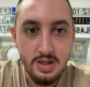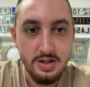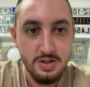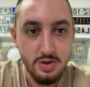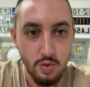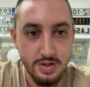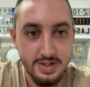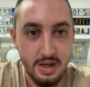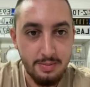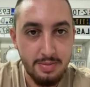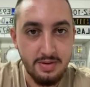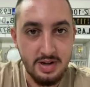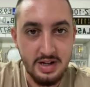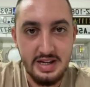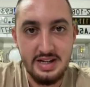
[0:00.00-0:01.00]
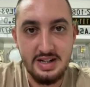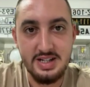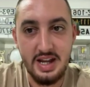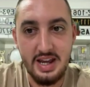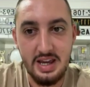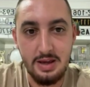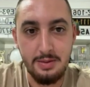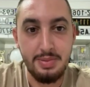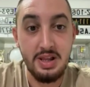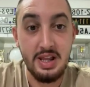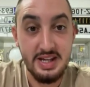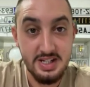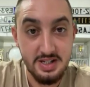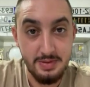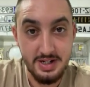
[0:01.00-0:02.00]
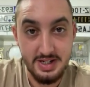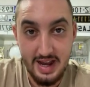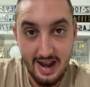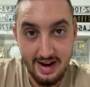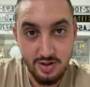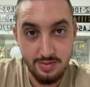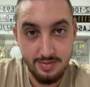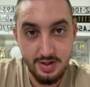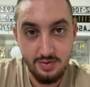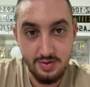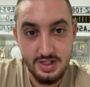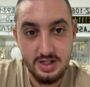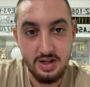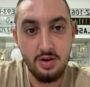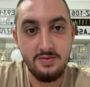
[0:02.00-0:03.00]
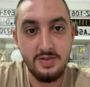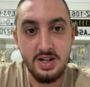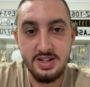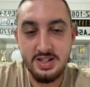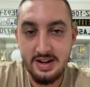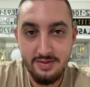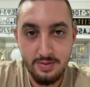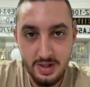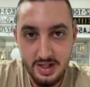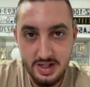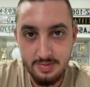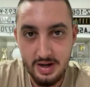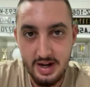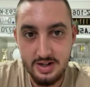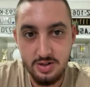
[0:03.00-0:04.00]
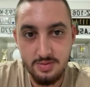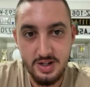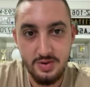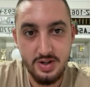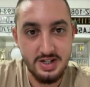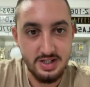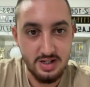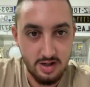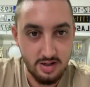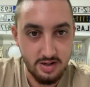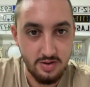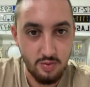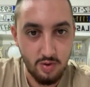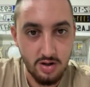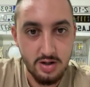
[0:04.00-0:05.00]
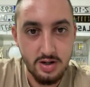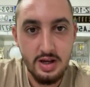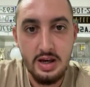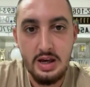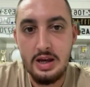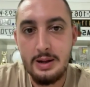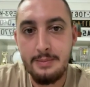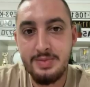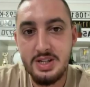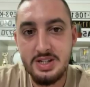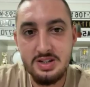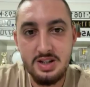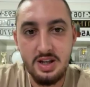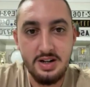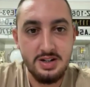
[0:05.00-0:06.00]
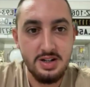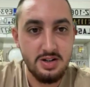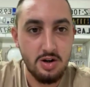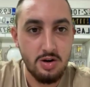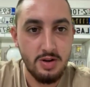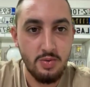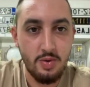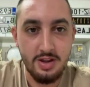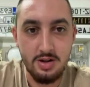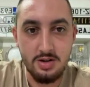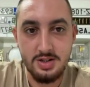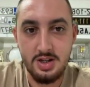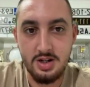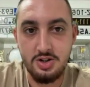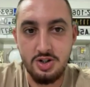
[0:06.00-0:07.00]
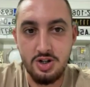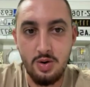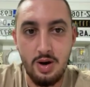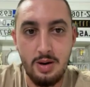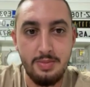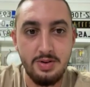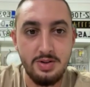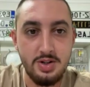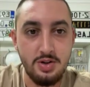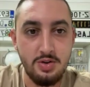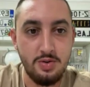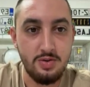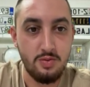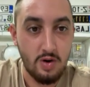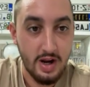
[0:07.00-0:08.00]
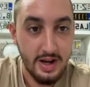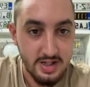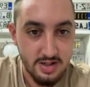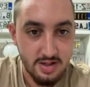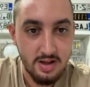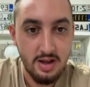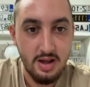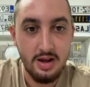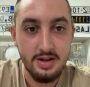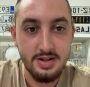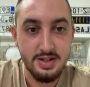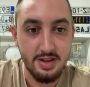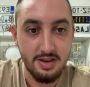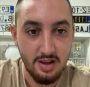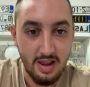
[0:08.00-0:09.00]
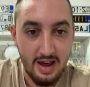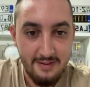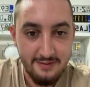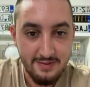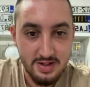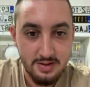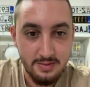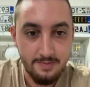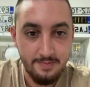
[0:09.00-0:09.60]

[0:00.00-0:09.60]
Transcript: tooltip needs a placement attribute. So if it doesn't have a placement attribute, it's not going to work. This is going to determine whether it's going to show up to the right, to the left,